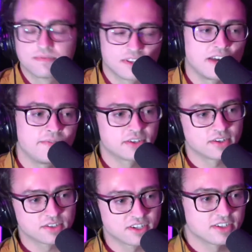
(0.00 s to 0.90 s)
Laugh Factory,
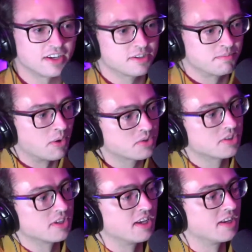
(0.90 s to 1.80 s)
I was going to say, is
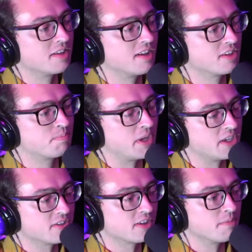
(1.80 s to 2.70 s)
it's
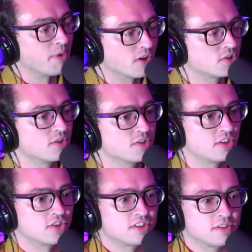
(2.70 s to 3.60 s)
basically bar shows
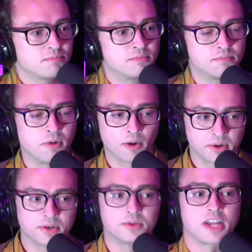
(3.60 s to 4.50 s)
that just are
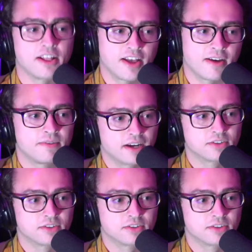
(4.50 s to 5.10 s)
produced at Laugh Factory.